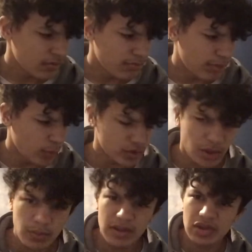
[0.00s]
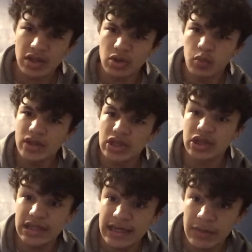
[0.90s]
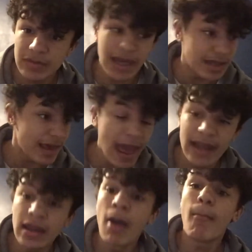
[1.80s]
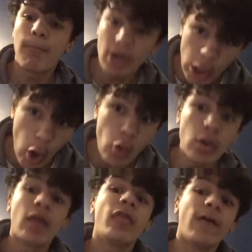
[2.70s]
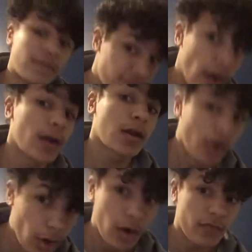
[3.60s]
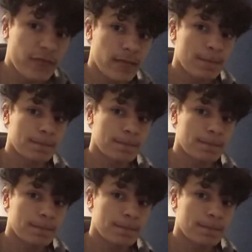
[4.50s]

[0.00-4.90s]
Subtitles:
But what doesn't make sense, we see him get his head blown the fuck off,